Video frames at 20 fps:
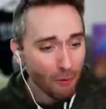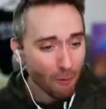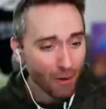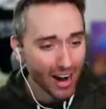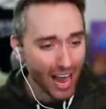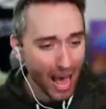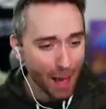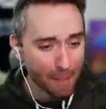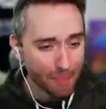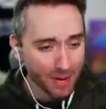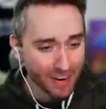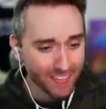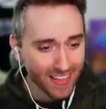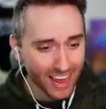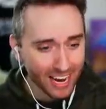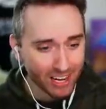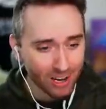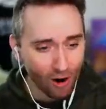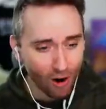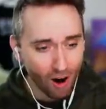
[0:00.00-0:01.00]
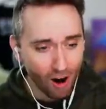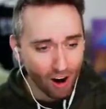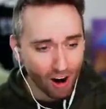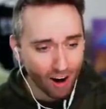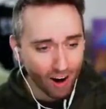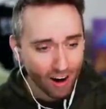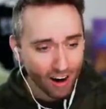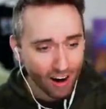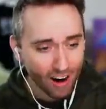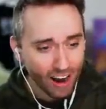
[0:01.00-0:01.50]
What happened to that
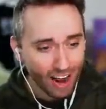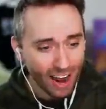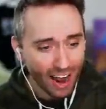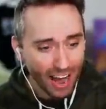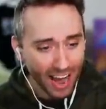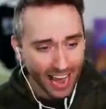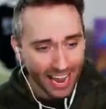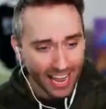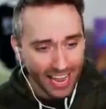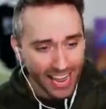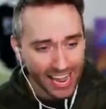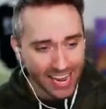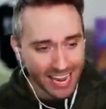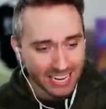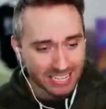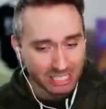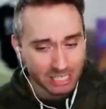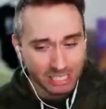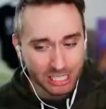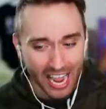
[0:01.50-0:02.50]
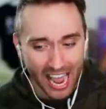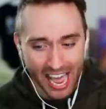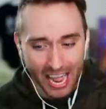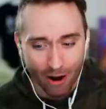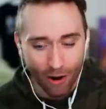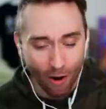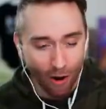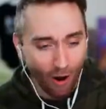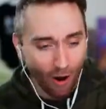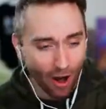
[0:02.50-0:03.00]
car? I hit it dead on.